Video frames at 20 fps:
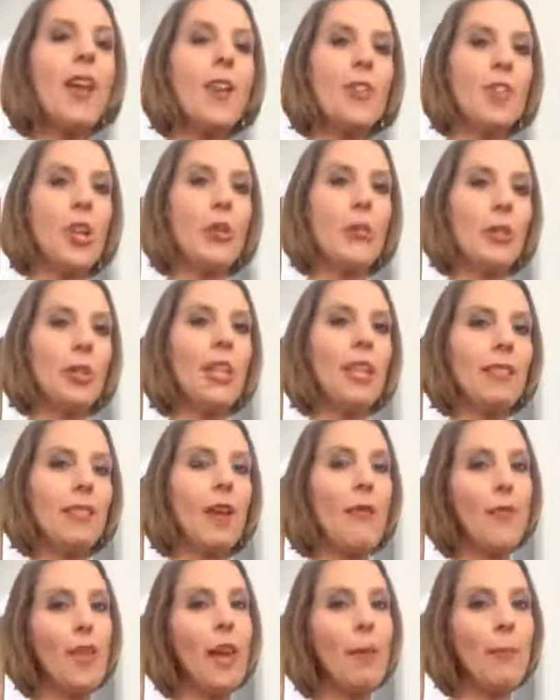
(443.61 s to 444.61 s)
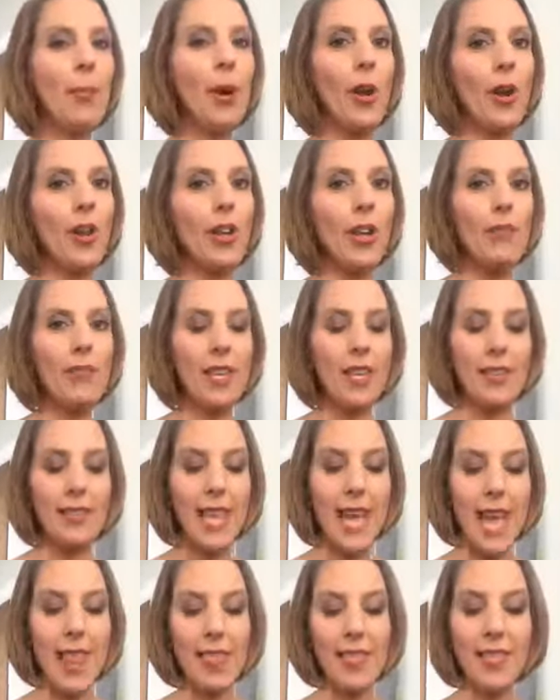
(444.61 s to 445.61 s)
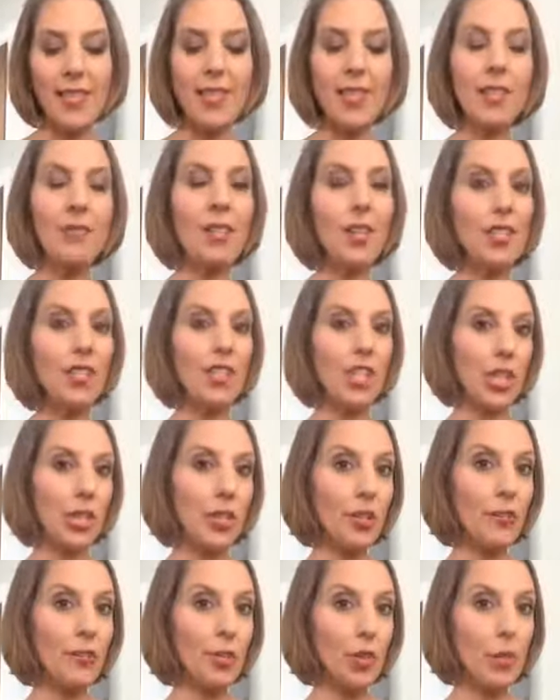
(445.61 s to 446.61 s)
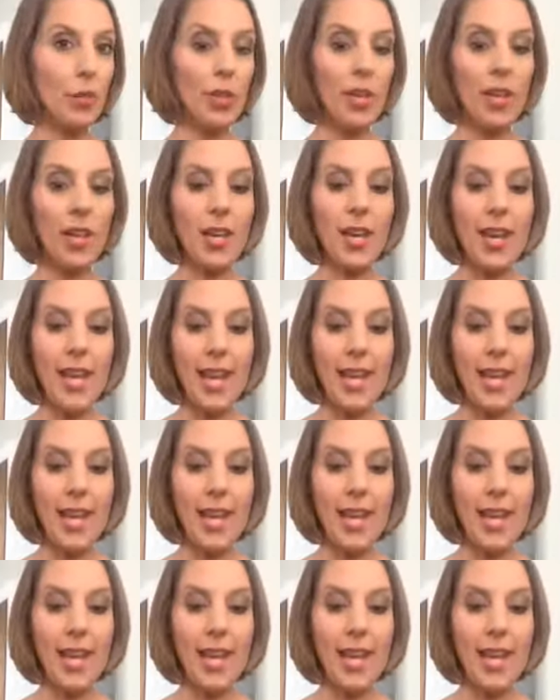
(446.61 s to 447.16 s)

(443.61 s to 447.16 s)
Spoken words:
So I really love that part of this. And this is a vegetarian formula,